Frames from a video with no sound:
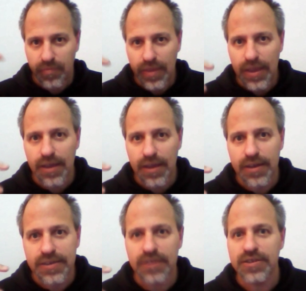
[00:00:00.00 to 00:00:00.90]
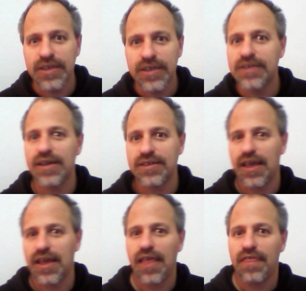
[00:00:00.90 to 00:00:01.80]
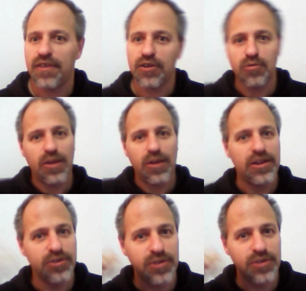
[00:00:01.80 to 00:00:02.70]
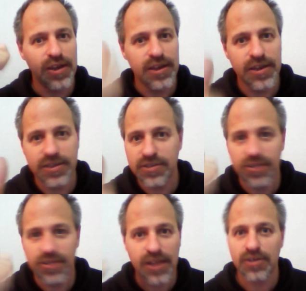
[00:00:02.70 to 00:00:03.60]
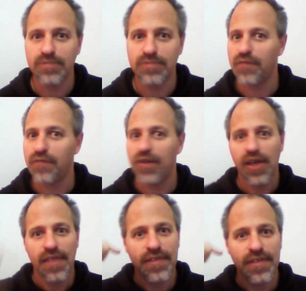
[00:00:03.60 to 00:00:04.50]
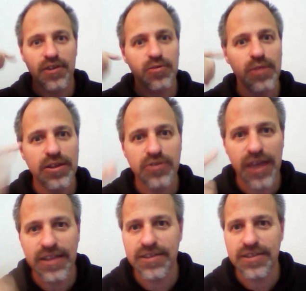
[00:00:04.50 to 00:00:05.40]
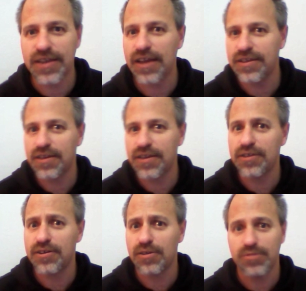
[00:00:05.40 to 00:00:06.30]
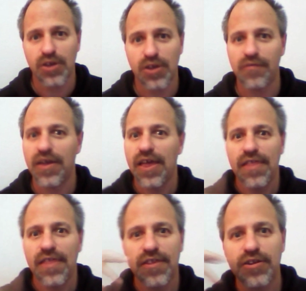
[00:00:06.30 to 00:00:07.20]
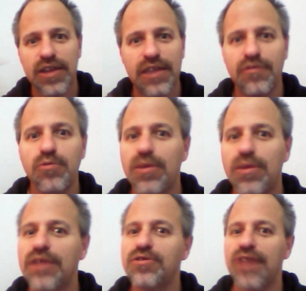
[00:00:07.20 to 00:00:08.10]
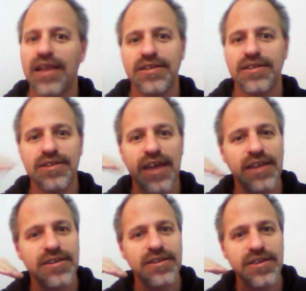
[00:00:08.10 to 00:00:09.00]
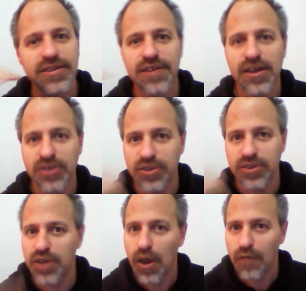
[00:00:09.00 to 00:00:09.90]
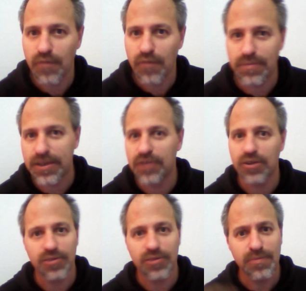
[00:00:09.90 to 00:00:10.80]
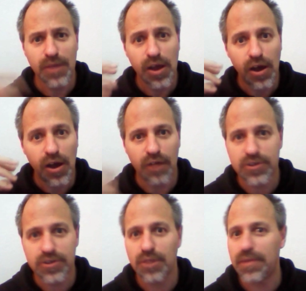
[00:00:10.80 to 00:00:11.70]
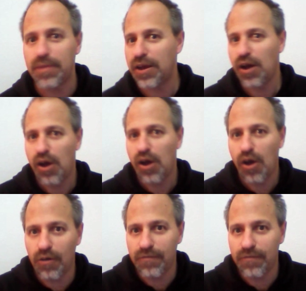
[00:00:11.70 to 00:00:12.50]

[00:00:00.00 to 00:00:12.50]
Cell C says they're not willing to listen to Telkom's offer, they're not willing to entertain Telkom's offer, they're not even willing to entertain discussions from Telkom on the topic of